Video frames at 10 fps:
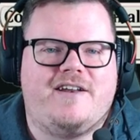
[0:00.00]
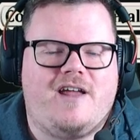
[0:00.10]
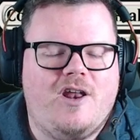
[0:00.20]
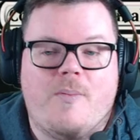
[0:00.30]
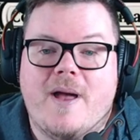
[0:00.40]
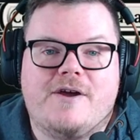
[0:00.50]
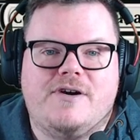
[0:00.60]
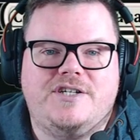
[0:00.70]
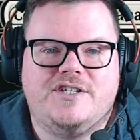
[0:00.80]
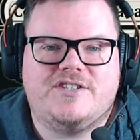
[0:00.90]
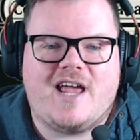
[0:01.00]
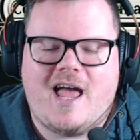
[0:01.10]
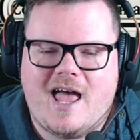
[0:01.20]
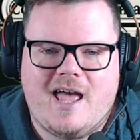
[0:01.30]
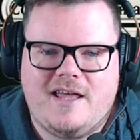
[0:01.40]
a lot better creatures
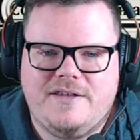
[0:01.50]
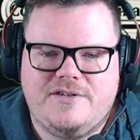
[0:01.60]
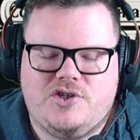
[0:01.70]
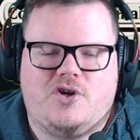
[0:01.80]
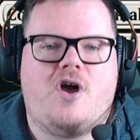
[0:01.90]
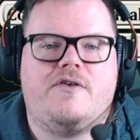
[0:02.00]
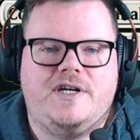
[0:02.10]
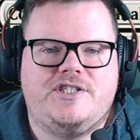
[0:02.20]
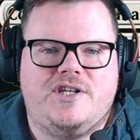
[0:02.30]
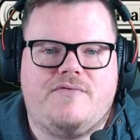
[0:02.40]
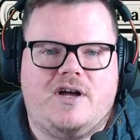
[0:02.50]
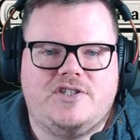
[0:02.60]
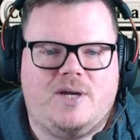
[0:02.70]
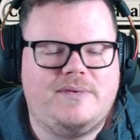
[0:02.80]
and took our creatures at the right time.